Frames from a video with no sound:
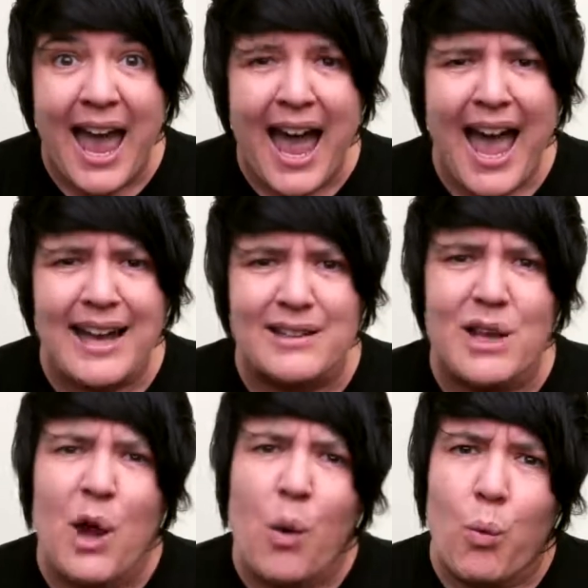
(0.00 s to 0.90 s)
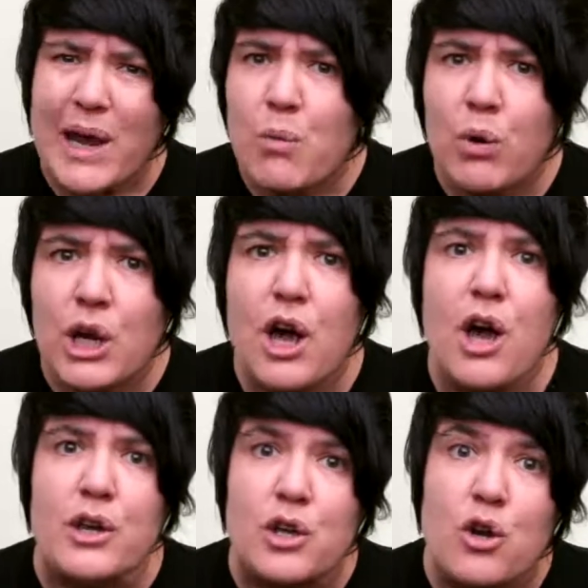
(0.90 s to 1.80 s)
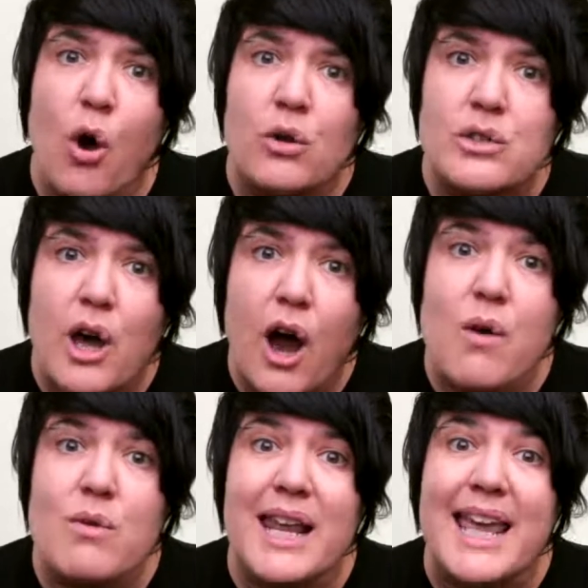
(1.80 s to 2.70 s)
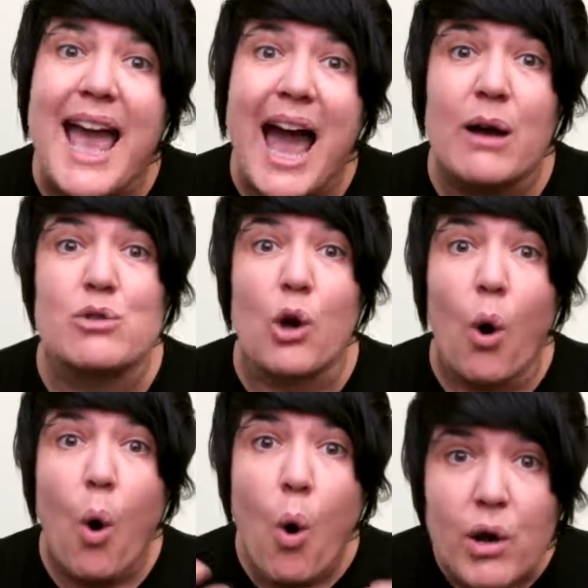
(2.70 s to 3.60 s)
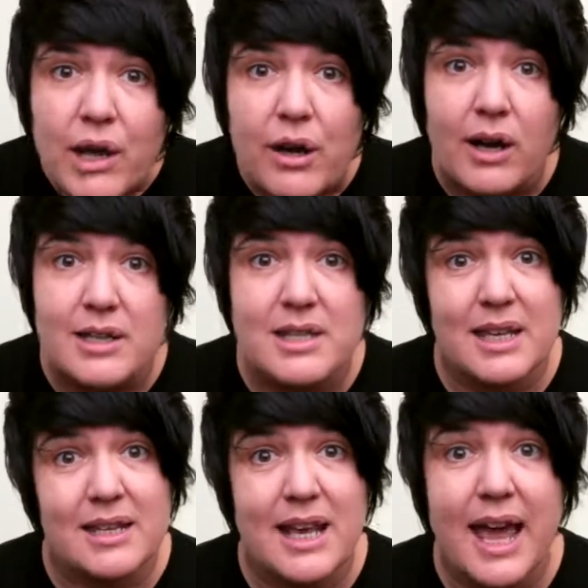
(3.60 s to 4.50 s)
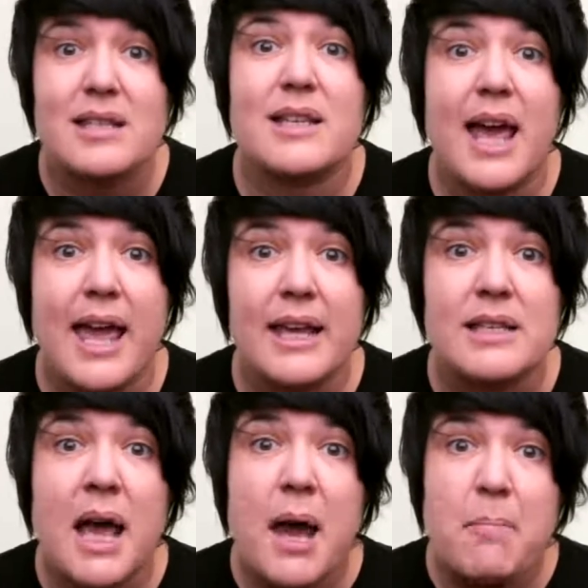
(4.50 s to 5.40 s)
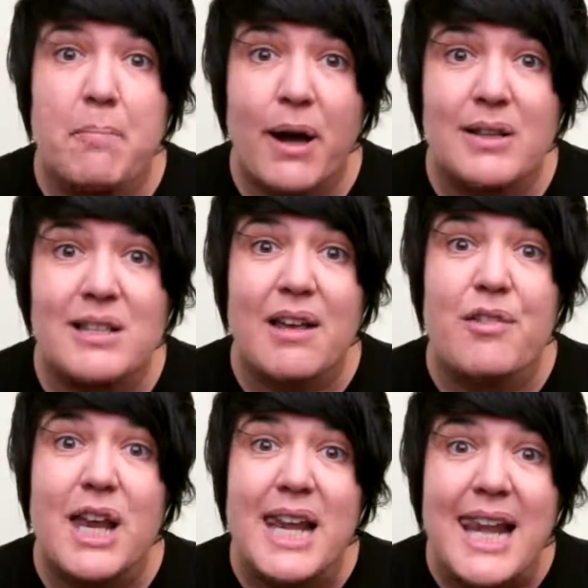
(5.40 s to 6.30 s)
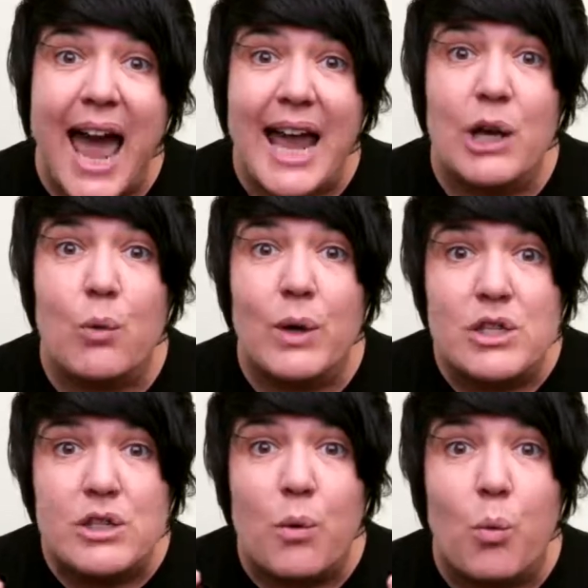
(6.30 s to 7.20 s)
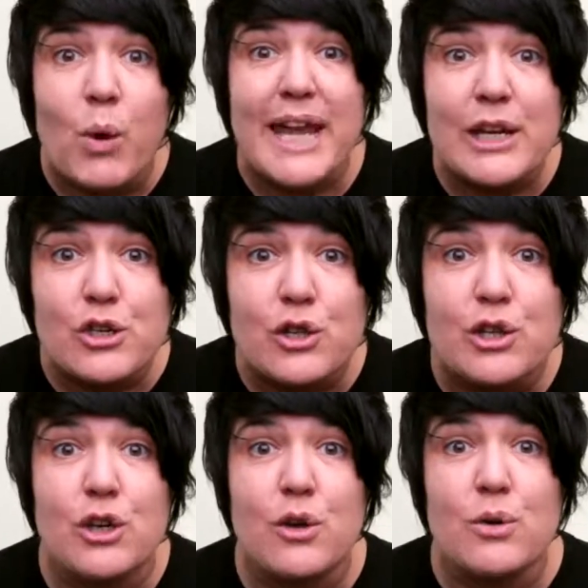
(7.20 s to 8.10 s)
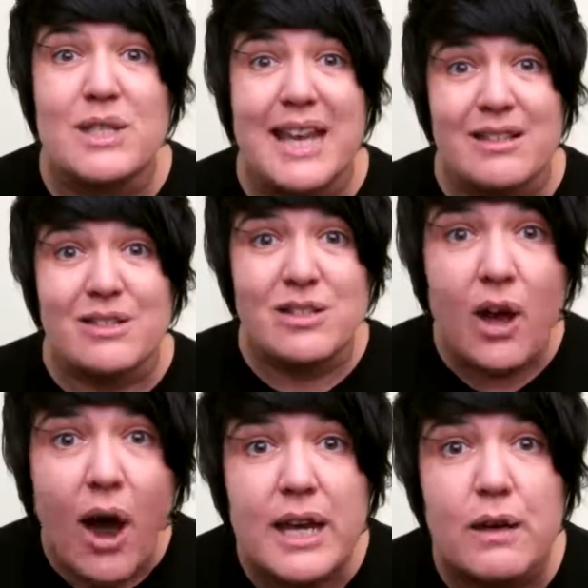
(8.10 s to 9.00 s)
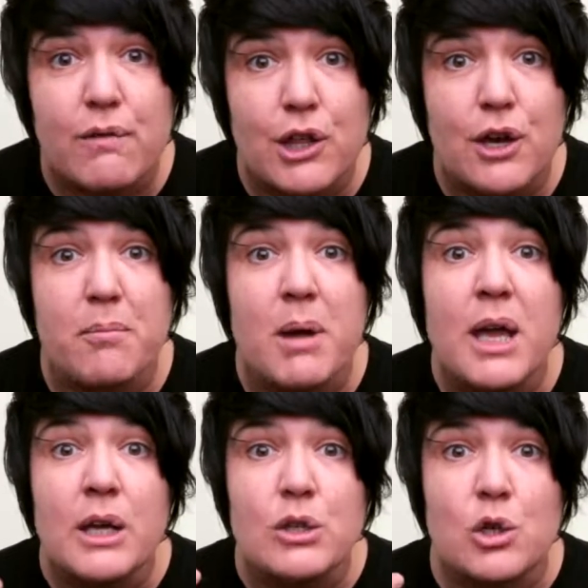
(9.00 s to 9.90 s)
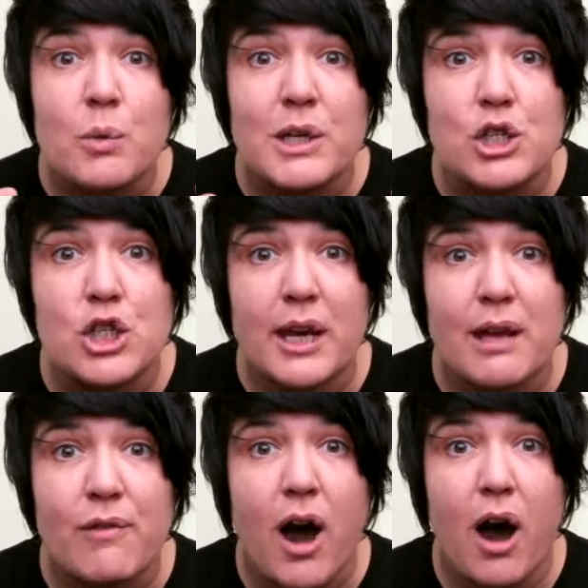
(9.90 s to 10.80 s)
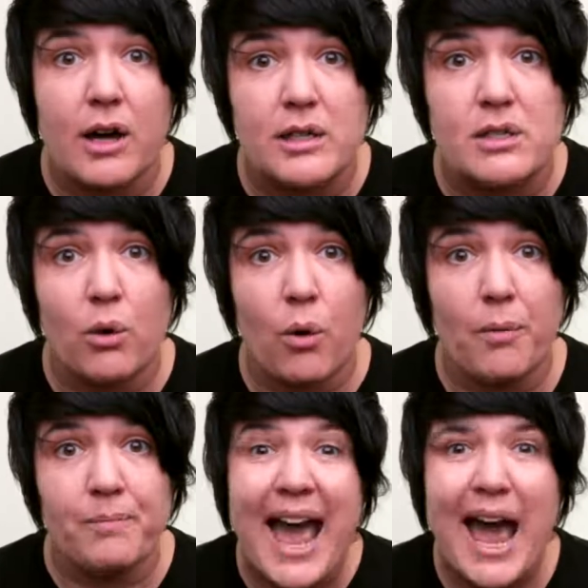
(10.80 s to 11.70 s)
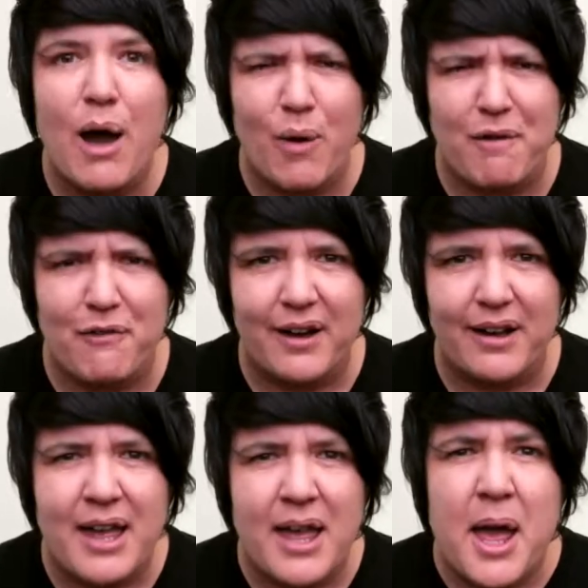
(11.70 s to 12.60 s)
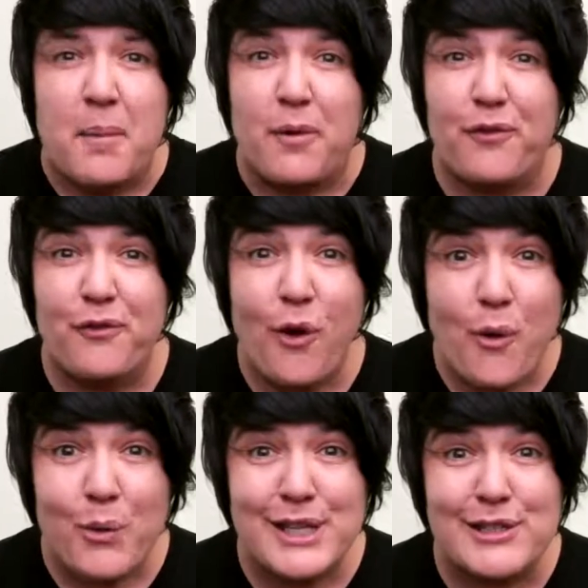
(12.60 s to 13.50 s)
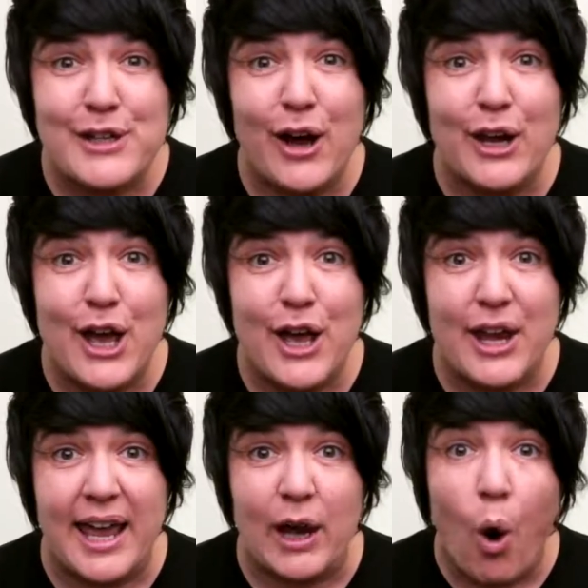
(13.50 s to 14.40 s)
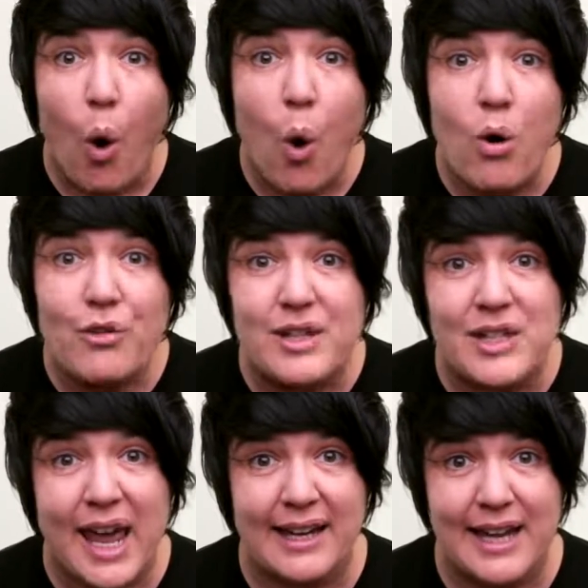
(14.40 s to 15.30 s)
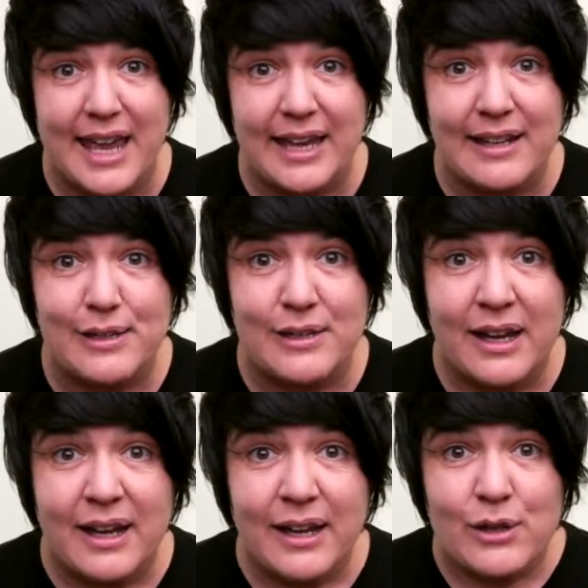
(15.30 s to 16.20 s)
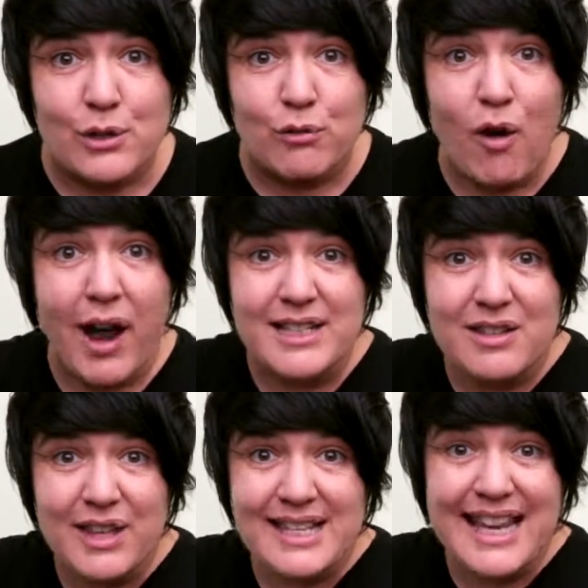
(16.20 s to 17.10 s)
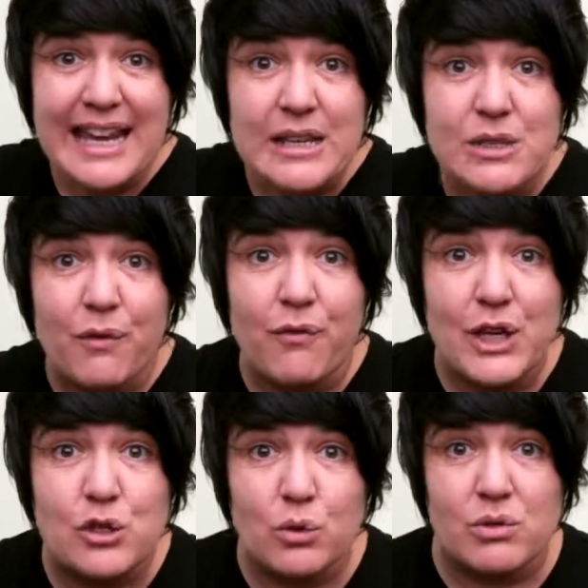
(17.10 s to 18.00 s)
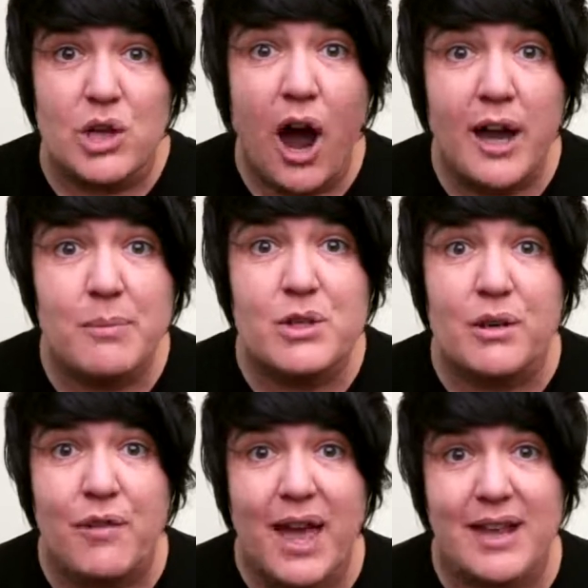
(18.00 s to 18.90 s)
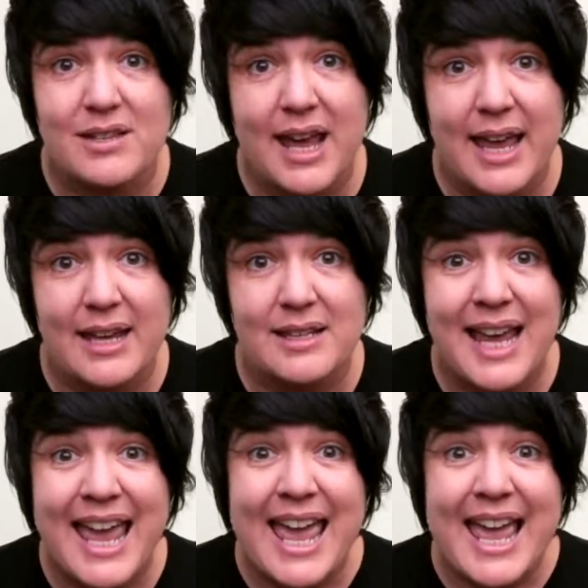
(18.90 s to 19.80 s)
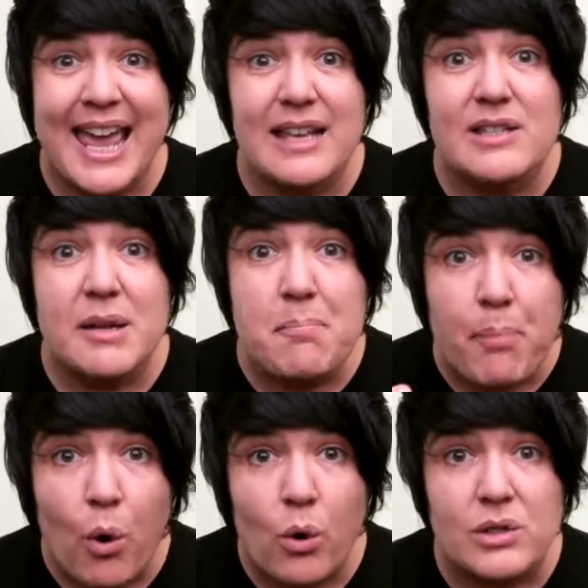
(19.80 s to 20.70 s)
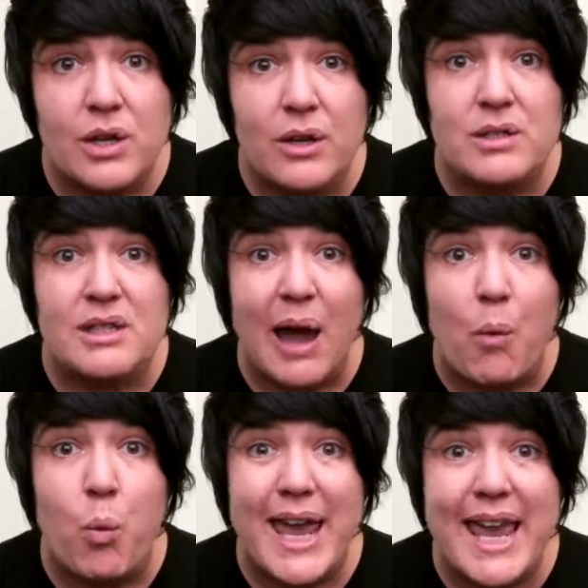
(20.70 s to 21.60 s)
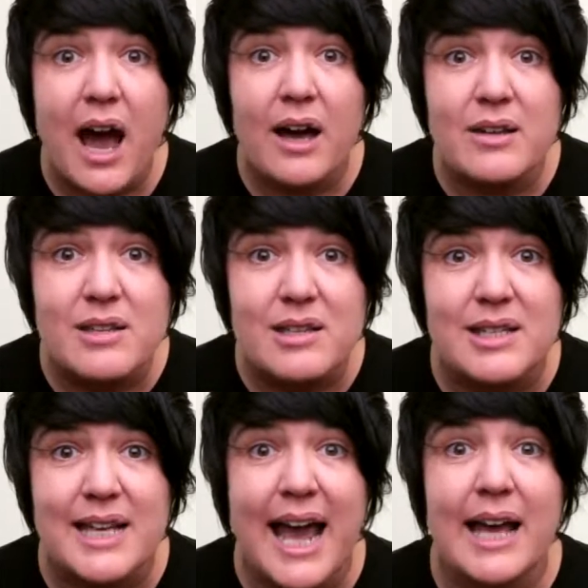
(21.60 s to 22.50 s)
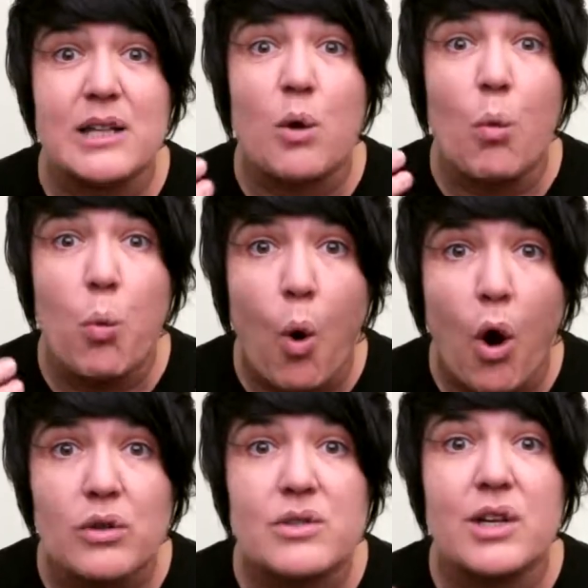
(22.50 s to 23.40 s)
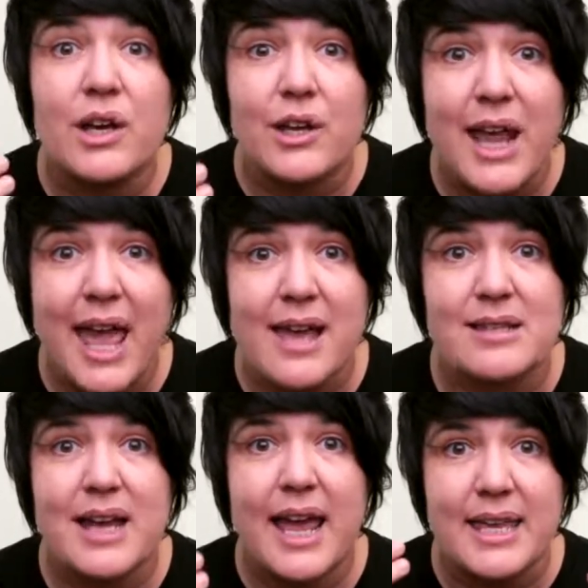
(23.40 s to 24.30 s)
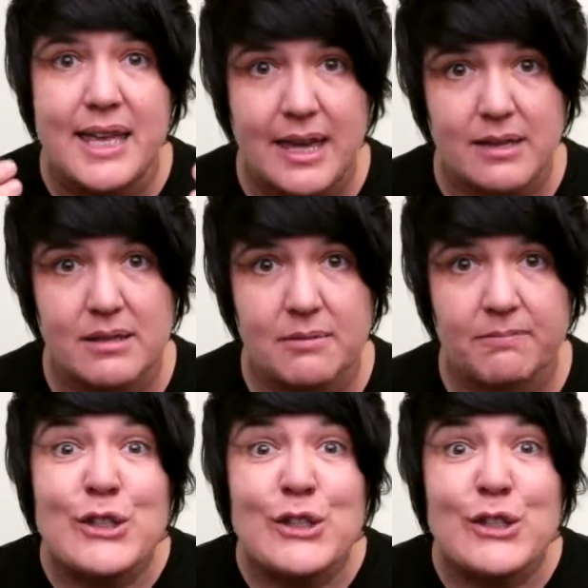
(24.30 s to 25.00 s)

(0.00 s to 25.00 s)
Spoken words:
And we will learn not only how to organise these essays, but the language that we should use inside of them to achieve a high score. However, before we start learning all the techniques to write these individual types of essays, it's important that we understand what an essay is.